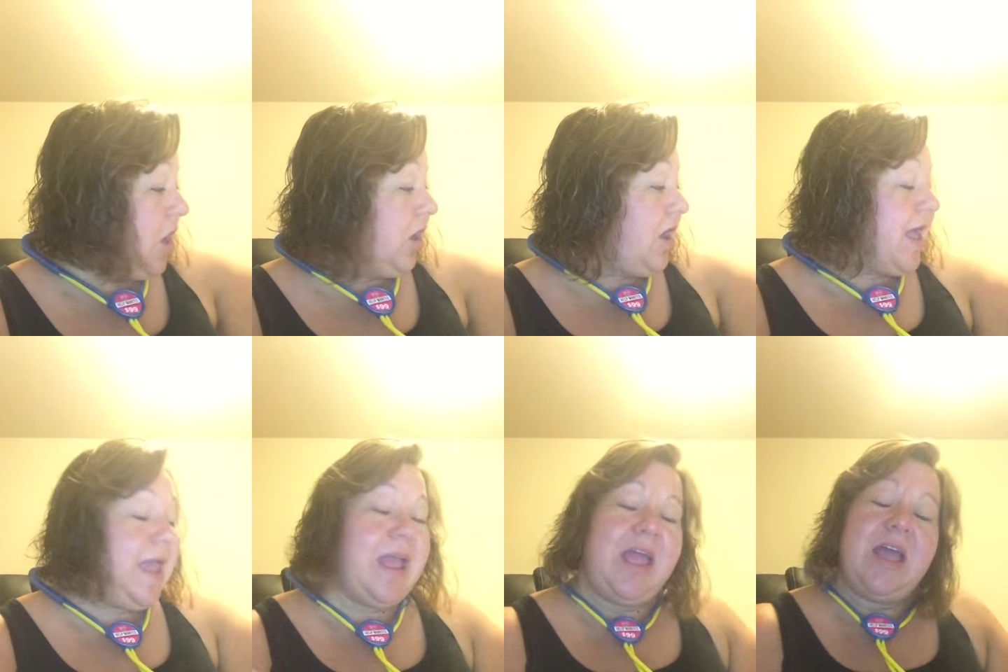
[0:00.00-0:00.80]
All
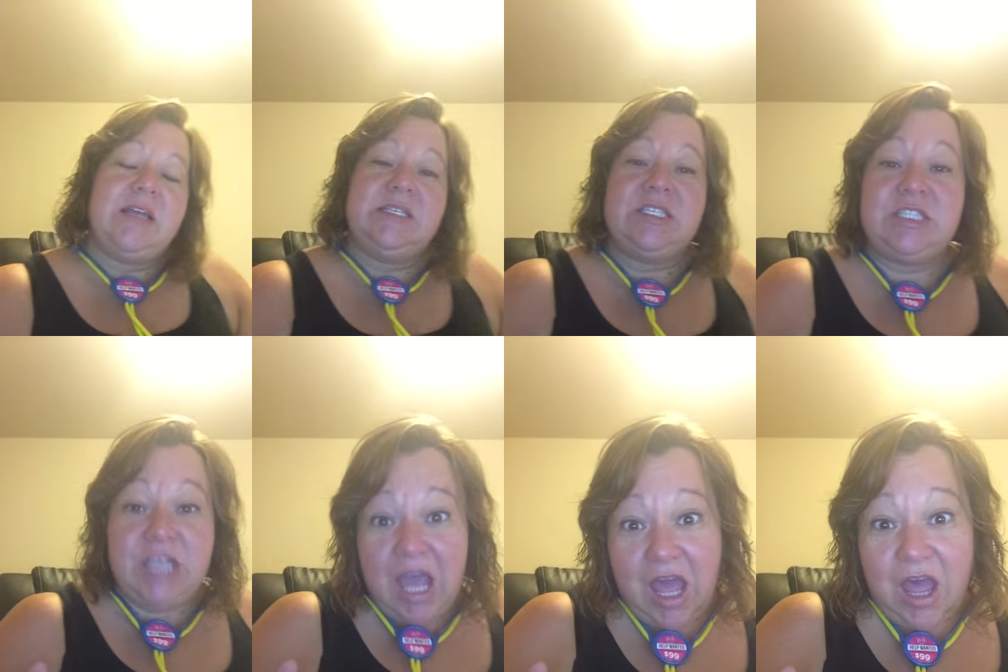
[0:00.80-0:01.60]
right.
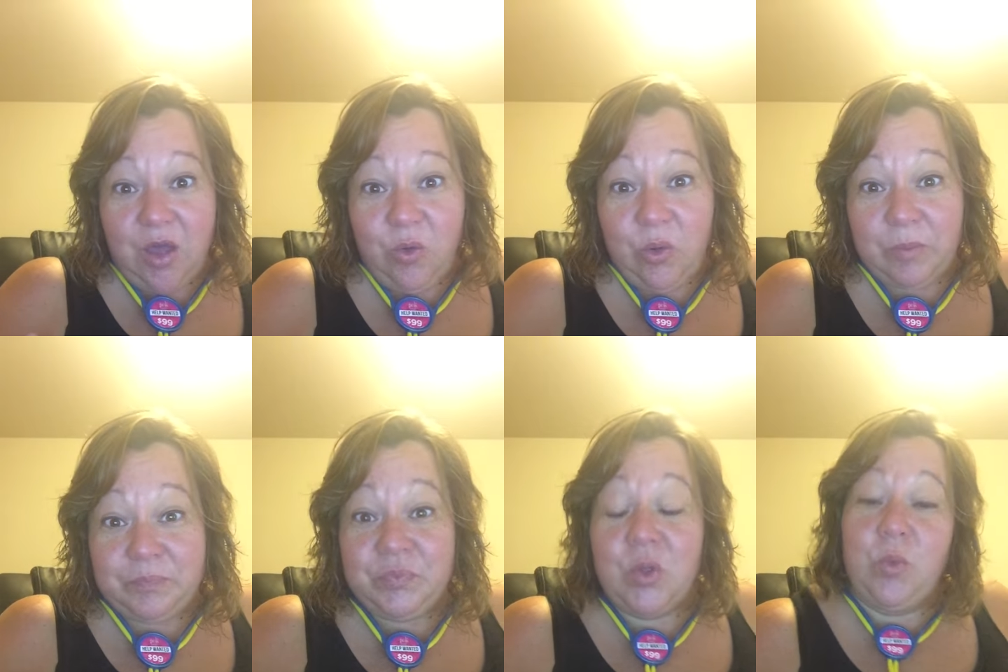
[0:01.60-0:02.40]

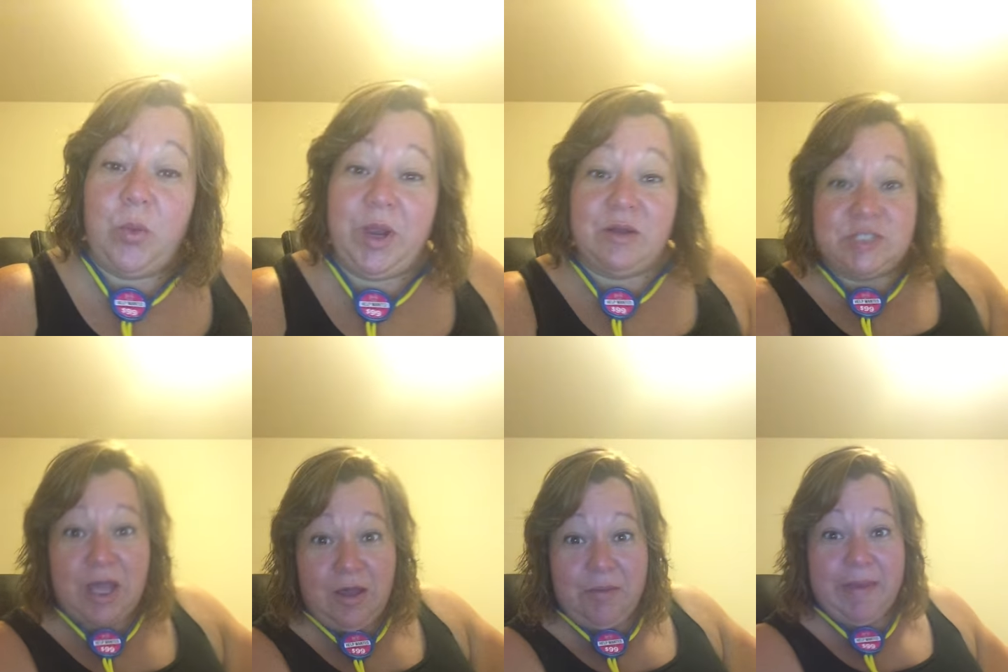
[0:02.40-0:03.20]
So, what we're going
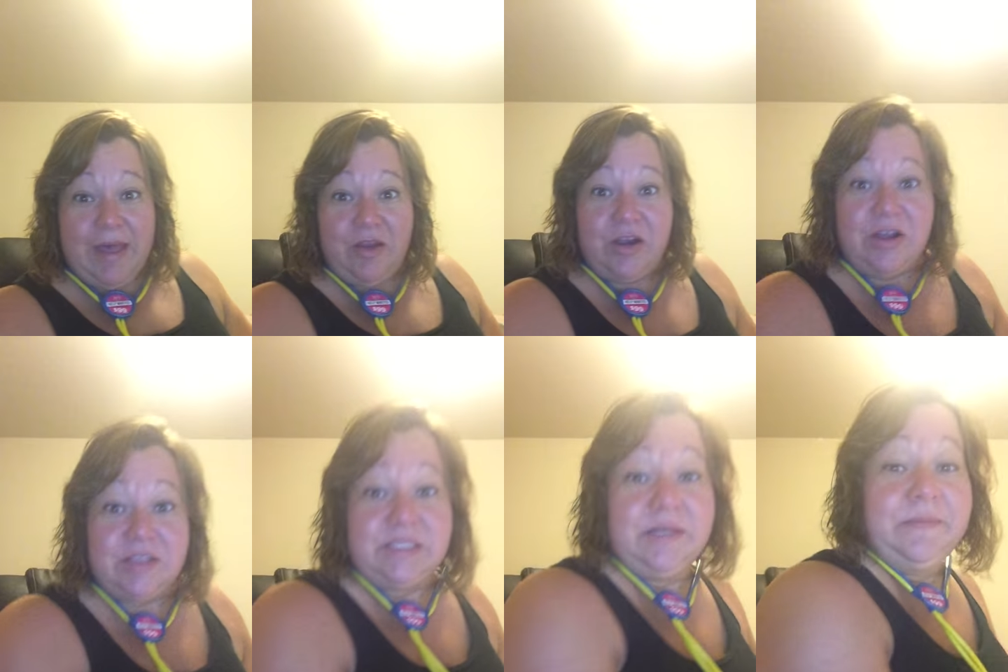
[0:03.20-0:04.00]
to talk about,
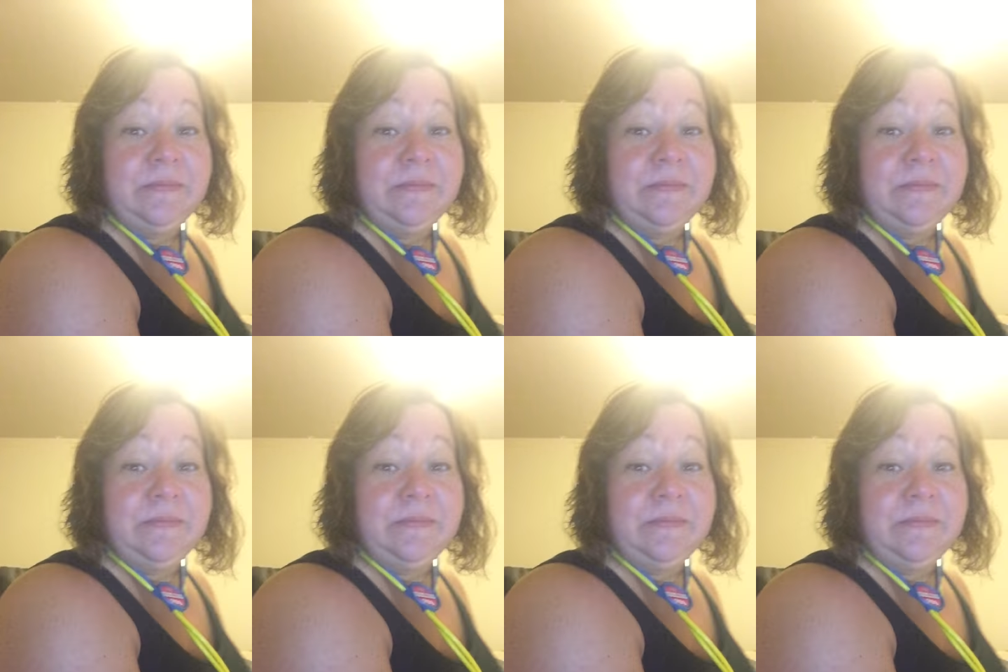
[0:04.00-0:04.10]
girls,